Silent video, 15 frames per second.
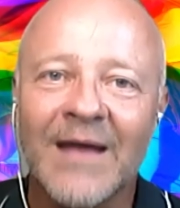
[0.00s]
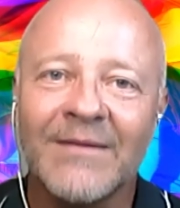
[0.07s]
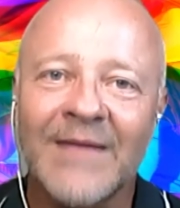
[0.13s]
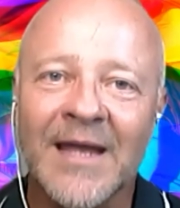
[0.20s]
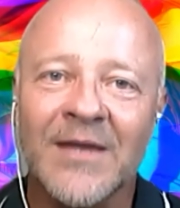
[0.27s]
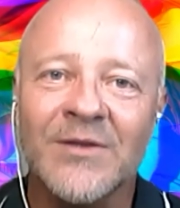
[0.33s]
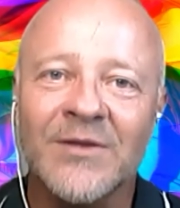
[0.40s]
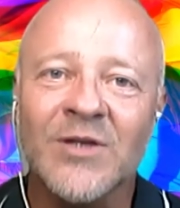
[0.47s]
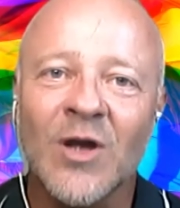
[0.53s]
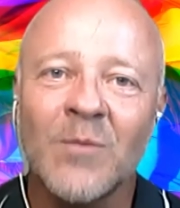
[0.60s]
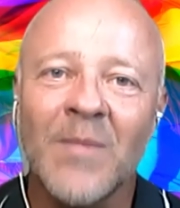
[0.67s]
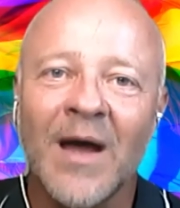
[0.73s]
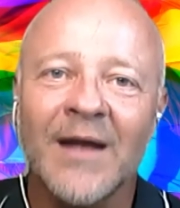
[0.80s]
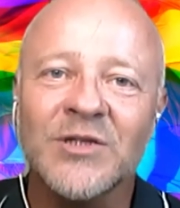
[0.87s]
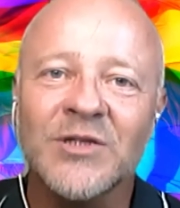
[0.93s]
Thank you so
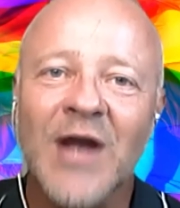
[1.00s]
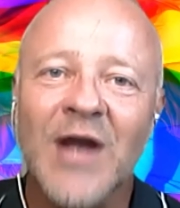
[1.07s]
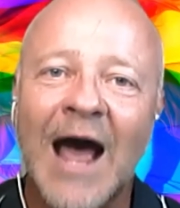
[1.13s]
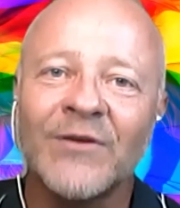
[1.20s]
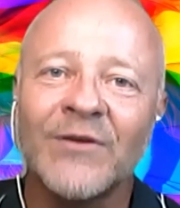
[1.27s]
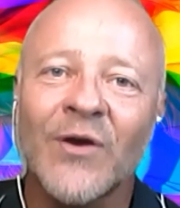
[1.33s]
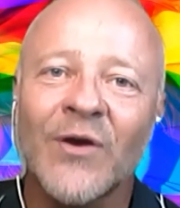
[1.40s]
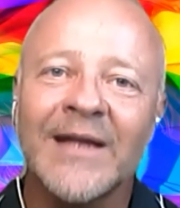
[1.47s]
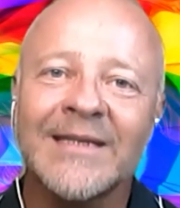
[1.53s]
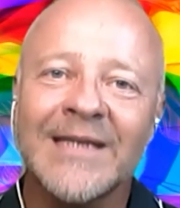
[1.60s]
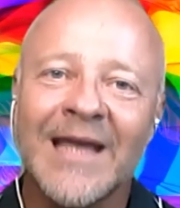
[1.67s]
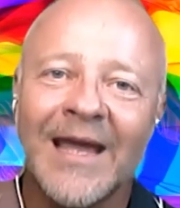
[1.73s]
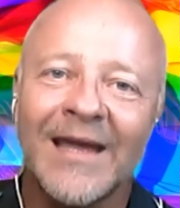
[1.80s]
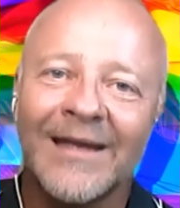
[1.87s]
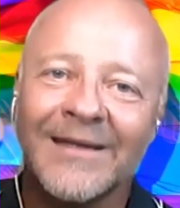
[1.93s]
much. Have a great
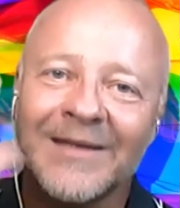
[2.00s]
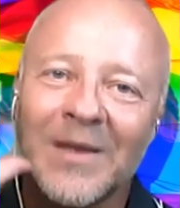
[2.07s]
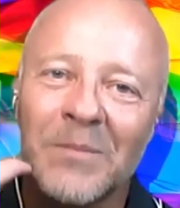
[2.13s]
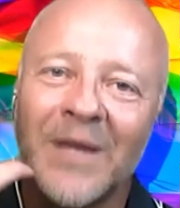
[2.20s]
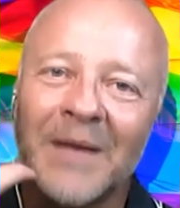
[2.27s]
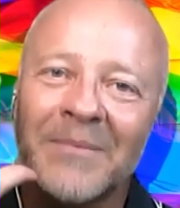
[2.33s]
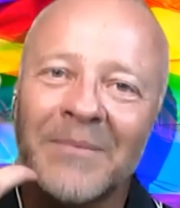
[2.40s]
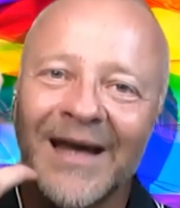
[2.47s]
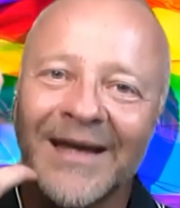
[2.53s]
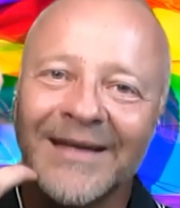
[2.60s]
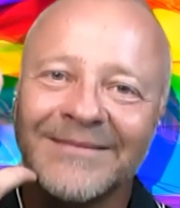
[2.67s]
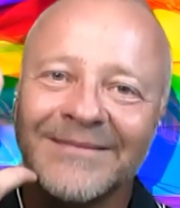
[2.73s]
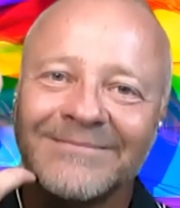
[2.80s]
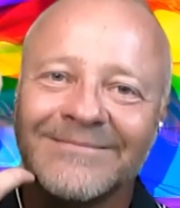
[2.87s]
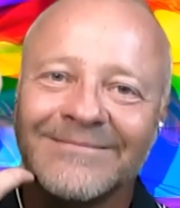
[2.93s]
day. Bye bye.